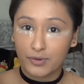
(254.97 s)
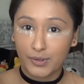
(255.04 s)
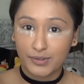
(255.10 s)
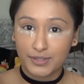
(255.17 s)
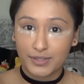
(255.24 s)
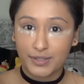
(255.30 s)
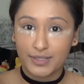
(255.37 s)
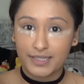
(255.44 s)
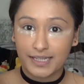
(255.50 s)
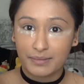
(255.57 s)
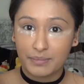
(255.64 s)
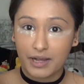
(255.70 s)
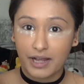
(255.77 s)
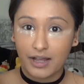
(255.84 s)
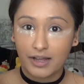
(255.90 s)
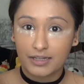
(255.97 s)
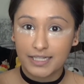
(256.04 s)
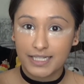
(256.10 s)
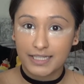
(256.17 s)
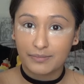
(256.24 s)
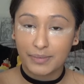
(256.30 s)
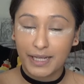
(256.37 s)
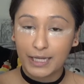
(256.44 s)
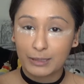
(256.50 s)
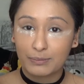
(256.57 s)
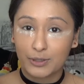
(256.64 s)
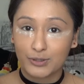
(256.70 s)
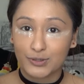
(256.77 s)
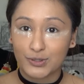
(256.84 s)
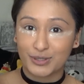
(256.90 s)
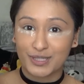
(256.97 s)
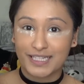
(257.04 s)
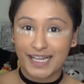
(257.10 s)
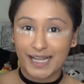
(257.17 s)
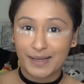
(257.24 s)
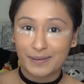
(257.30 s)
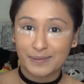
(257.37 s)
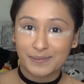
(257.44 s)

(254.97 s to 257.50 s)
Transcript: course using my Artist in Makeup contour stick.